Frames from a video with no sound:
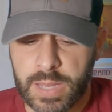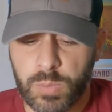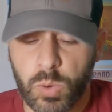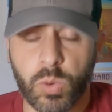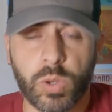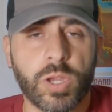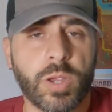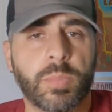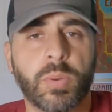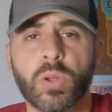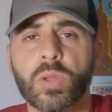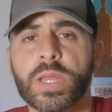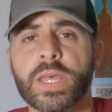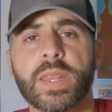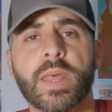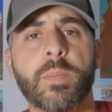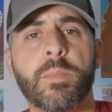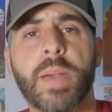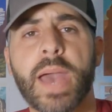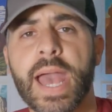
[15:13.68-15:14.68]
or you're pulling
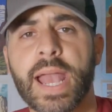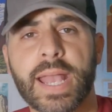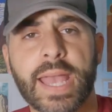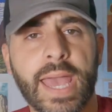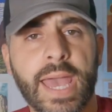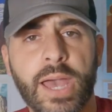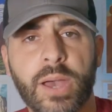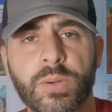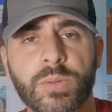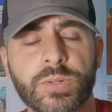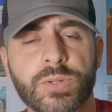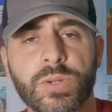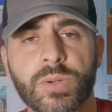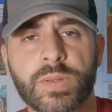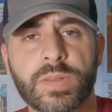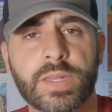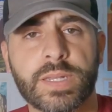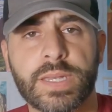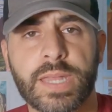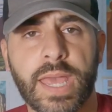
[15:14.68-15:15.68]
them back out
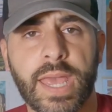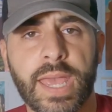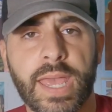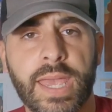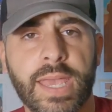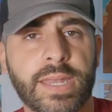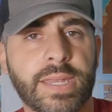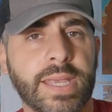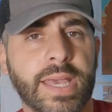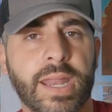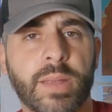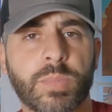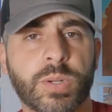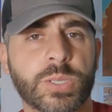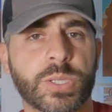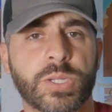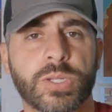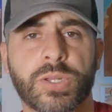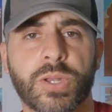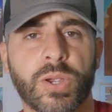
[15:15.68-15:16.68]
during the day and you got a
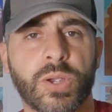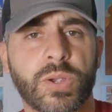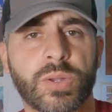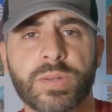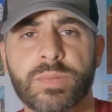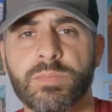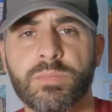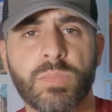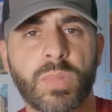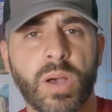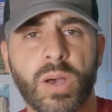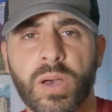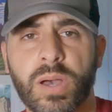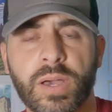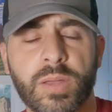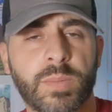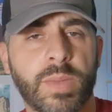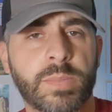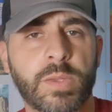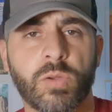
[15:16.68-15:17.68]
bunch of dirt and
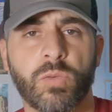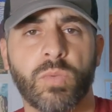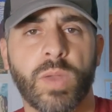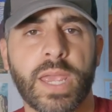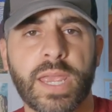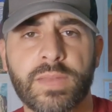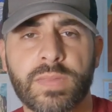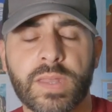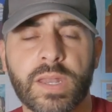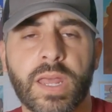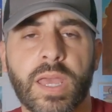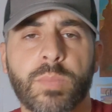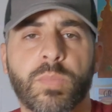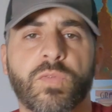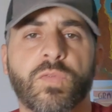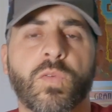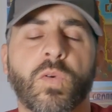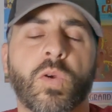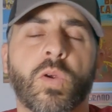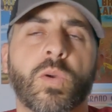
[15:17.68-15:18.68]
mud, maybe it rained the night
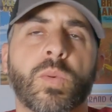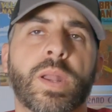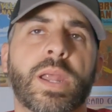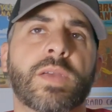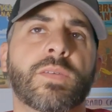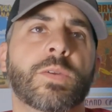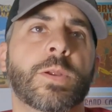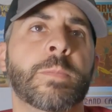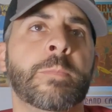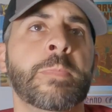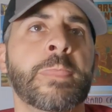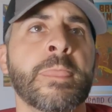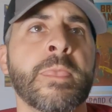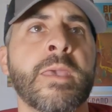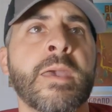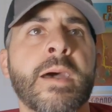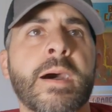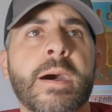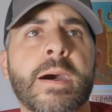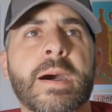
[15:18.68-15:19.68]
before or whatever,
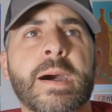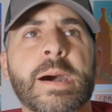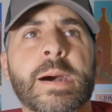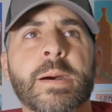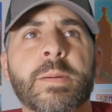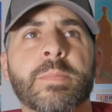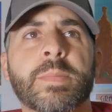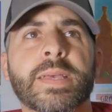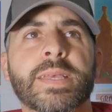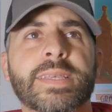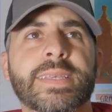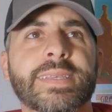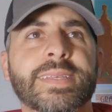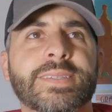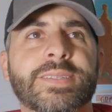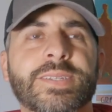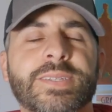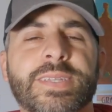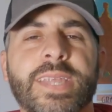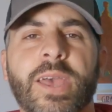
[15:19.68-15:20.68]
it
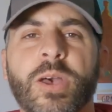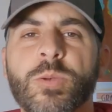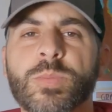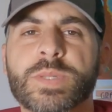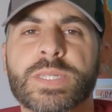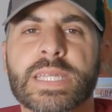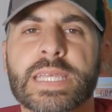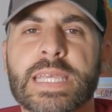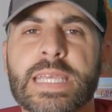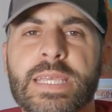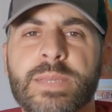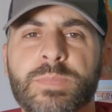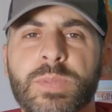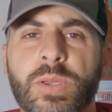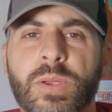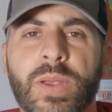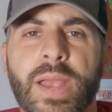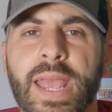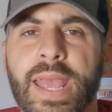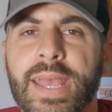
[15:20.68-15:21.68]
just helps to keep
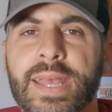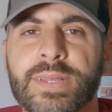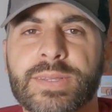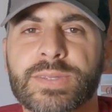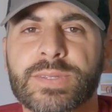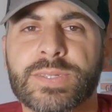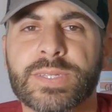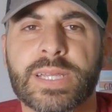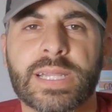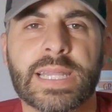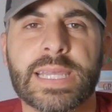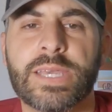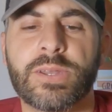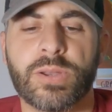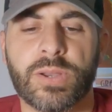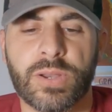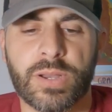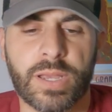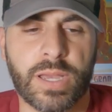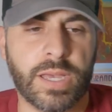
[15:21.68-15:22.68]
your hands
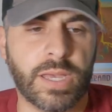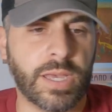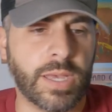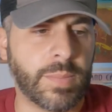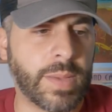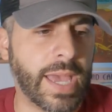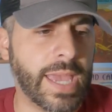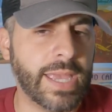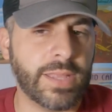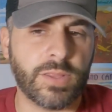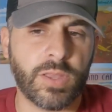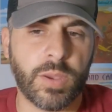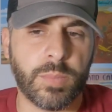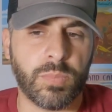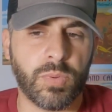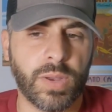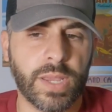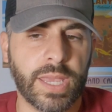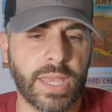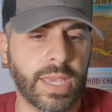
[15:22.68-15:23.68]
cleaner. I end up
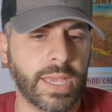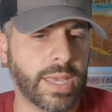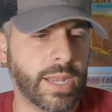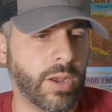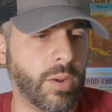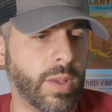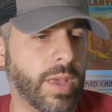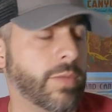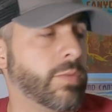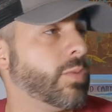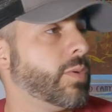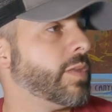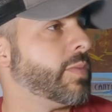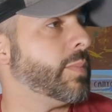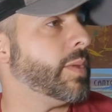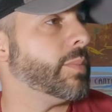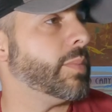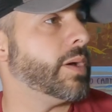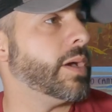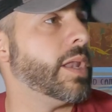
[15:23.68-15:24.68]
bringing, I don't have it with
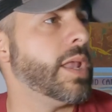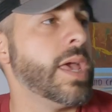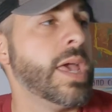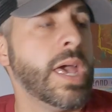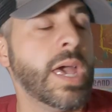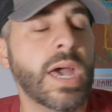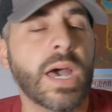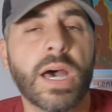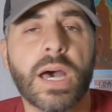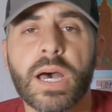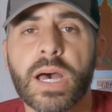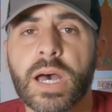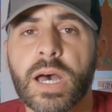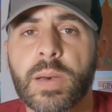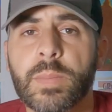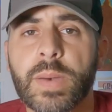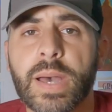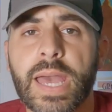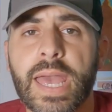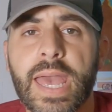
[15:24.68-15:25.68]
me, but
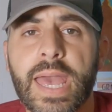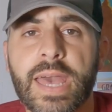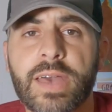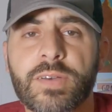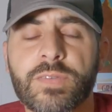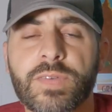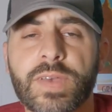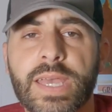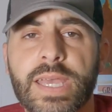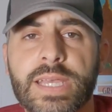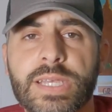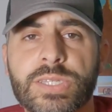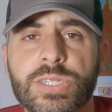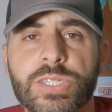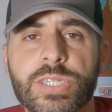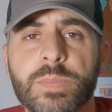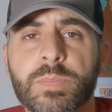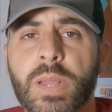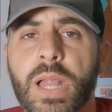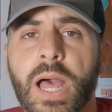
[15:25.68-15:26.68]
I have a
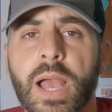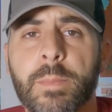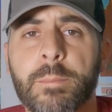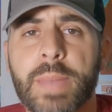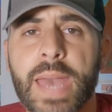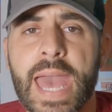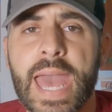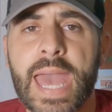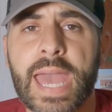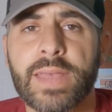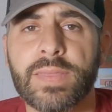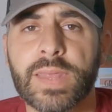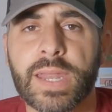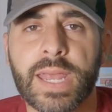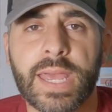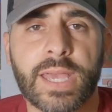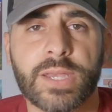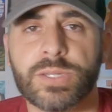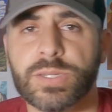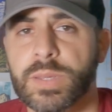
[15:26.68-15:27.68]
Ziploc bag that I
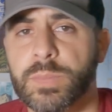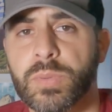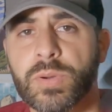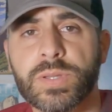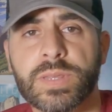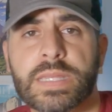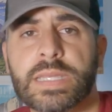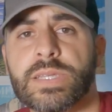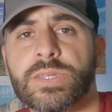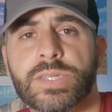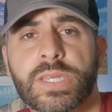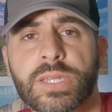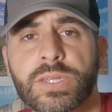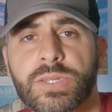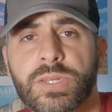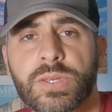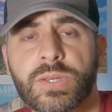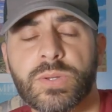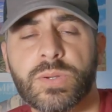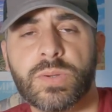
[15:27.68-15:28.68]
actually put these
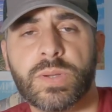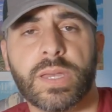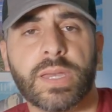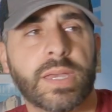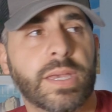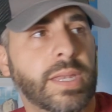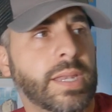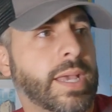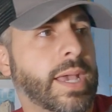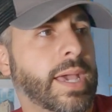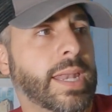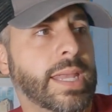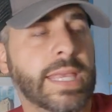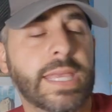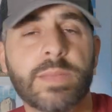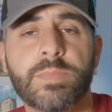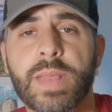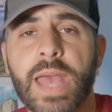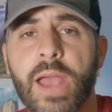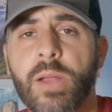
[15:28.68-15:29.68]
into and kind of
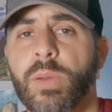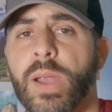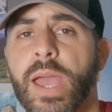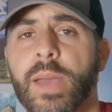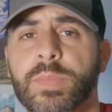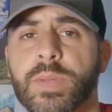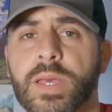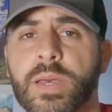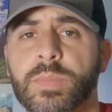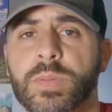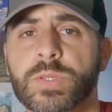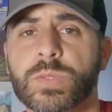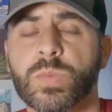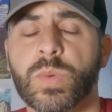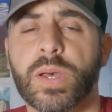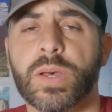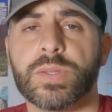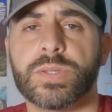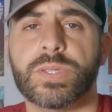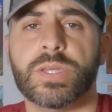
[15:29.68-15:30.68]
keep that wrapped up as
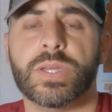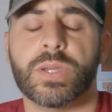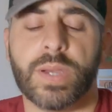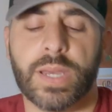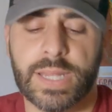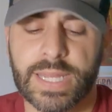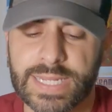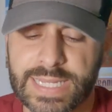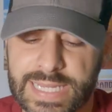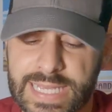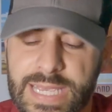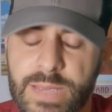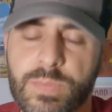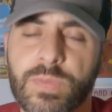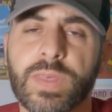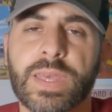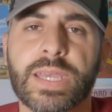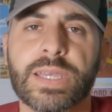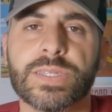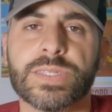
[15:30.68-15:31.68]
well too. I like to keep
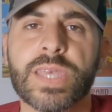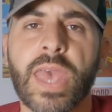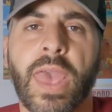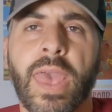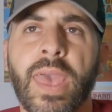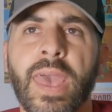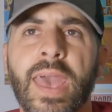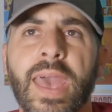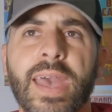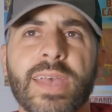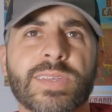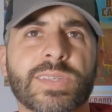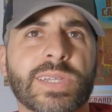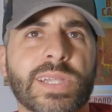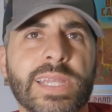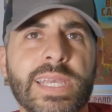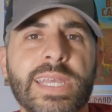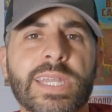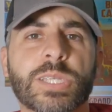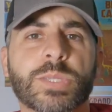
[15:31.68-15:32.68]
things as
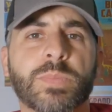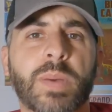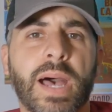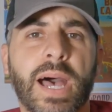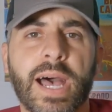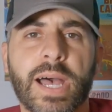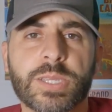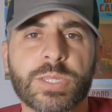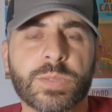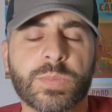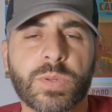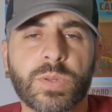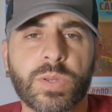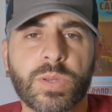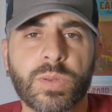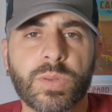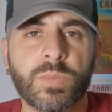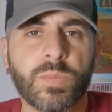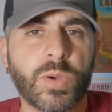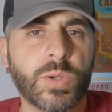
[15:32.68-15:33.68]
clean as
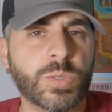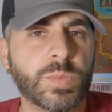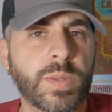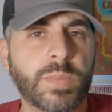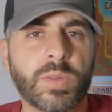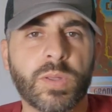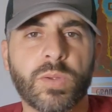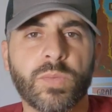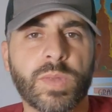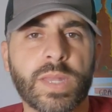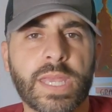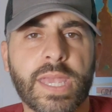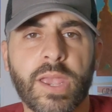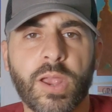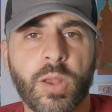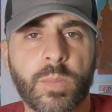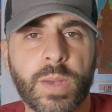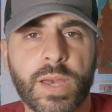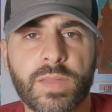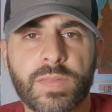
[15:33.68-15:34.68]
possible. Most people don't really
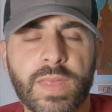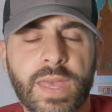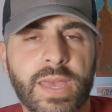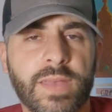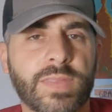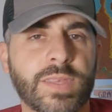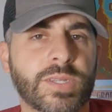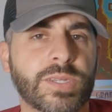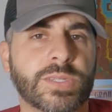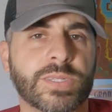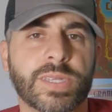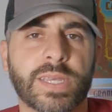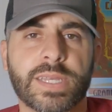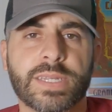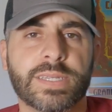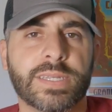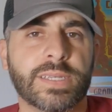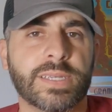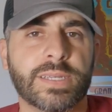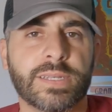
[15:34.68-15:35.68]
care about that. They just like
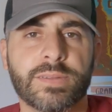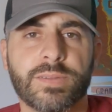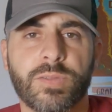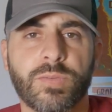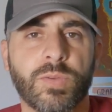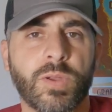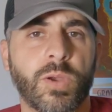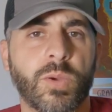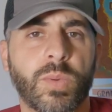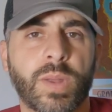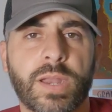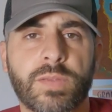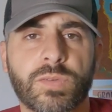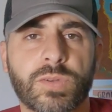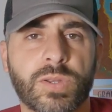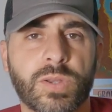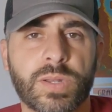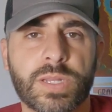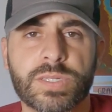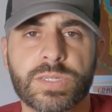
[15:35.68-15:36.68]
to throw whatever
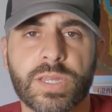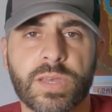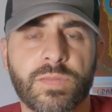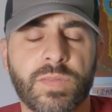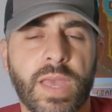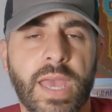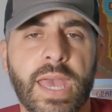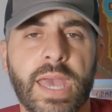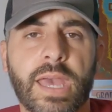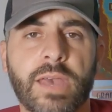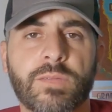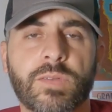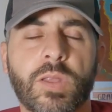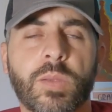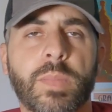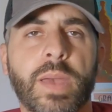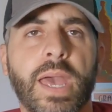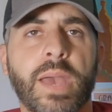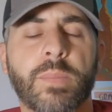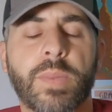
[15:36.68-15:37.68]
dirty stuff they have in their
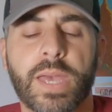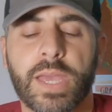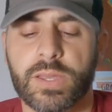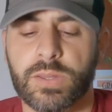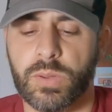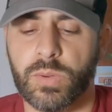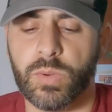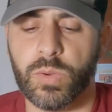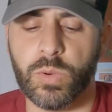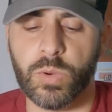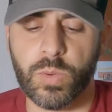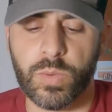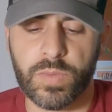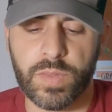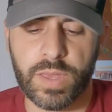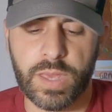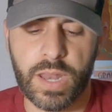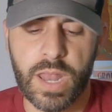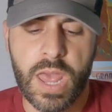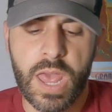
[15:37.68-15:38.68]
backpack and they're cool with
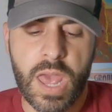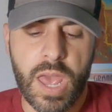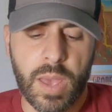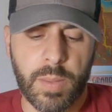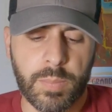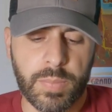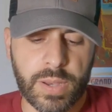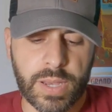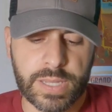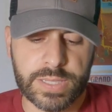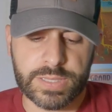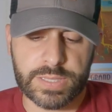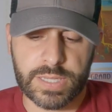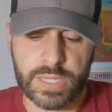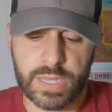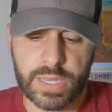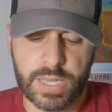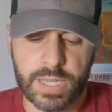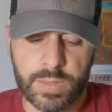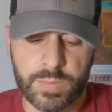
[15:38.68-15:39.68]
it. But
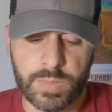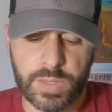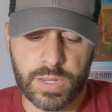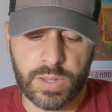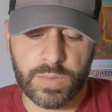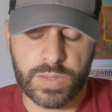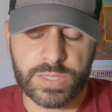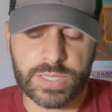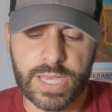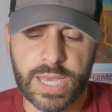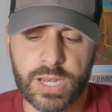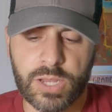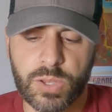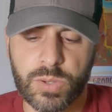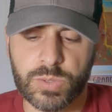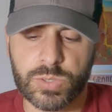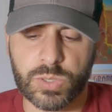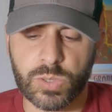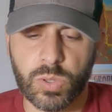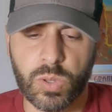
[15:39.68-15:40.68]
you know, this kind of
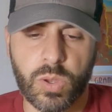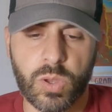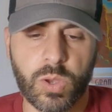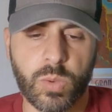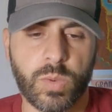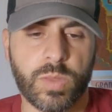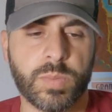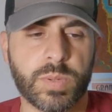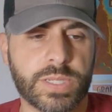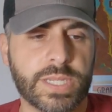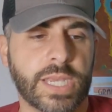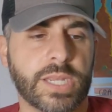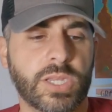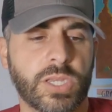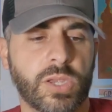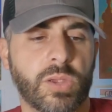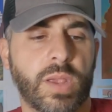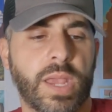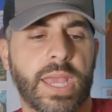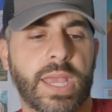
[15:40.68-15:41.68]
goes along with
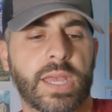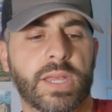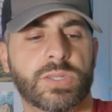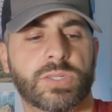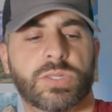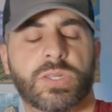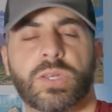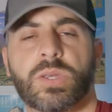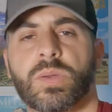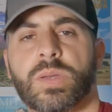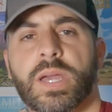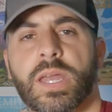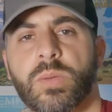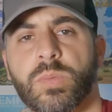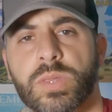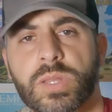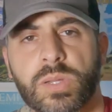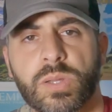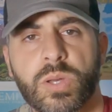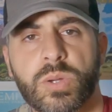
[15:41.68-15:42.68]
protecting your hands too, kind of
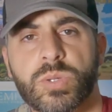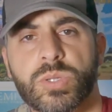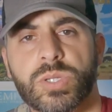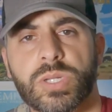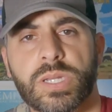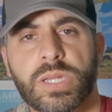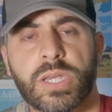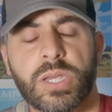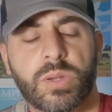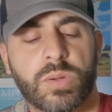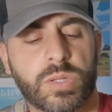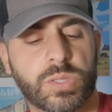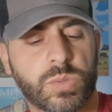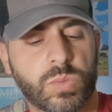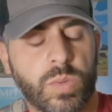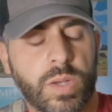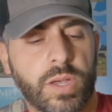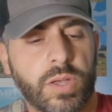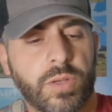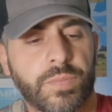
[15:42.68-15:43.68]
with the lotion here as
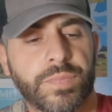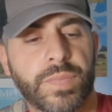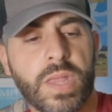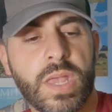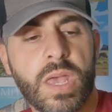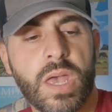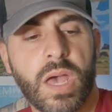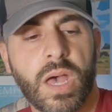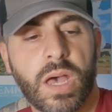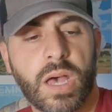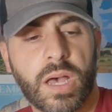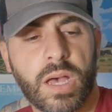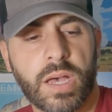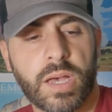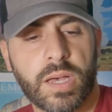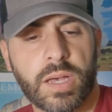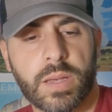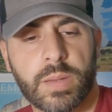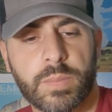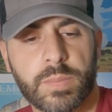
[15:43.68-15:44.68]
well. You
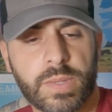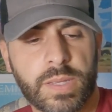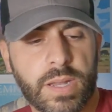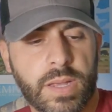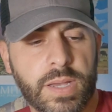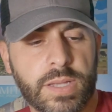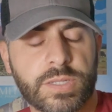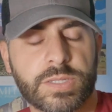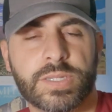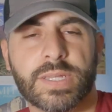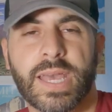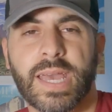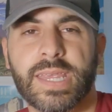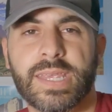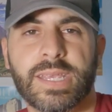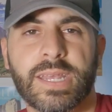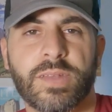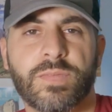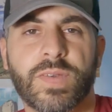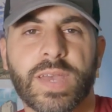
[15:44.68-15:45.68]
know, you
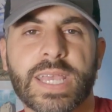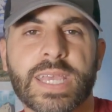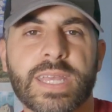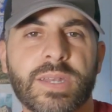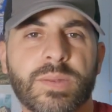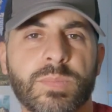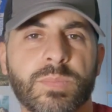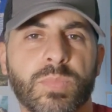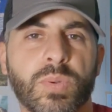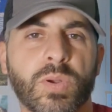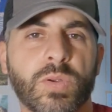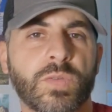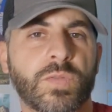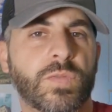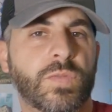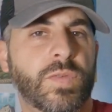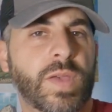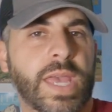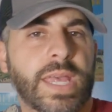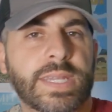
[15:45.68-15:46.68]
know, if I can
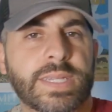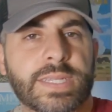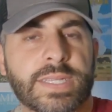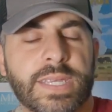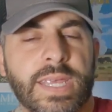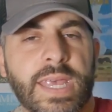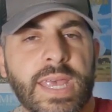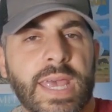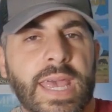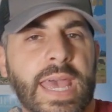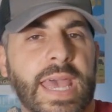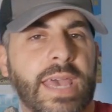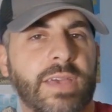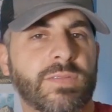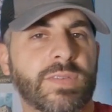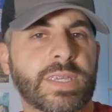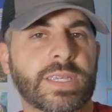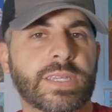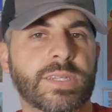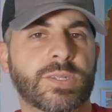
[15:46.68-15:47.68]
prevent
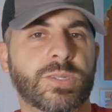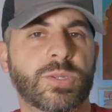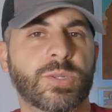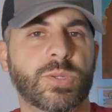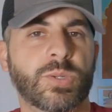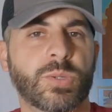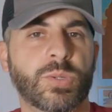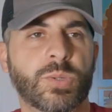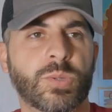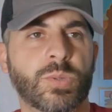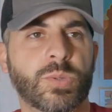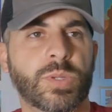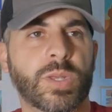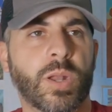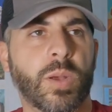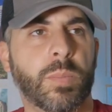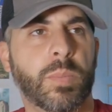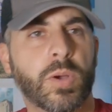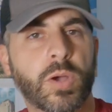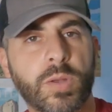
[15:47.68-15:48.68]
having to, you
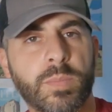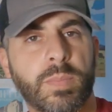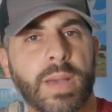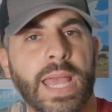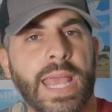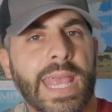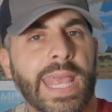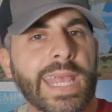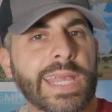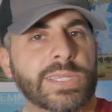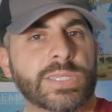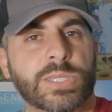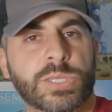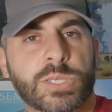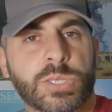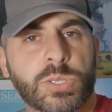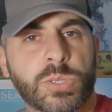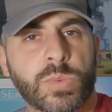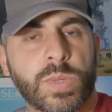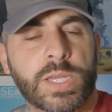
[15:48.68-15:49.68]
know, put my hands in a
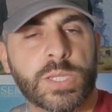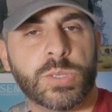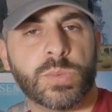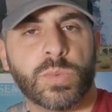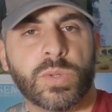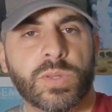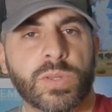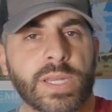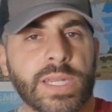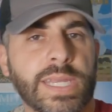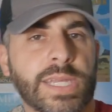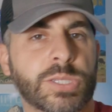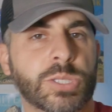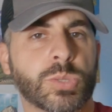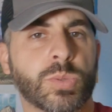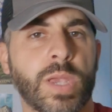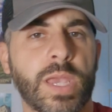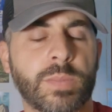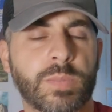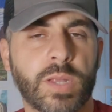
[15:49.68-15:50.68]
situation where they're going to get
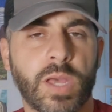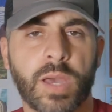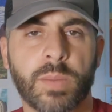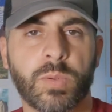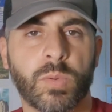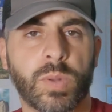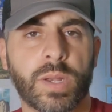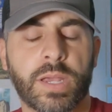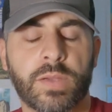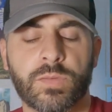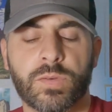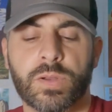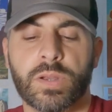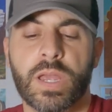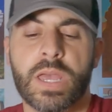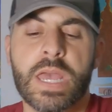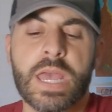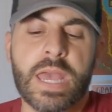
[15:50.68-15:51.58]
scraped up or whatever,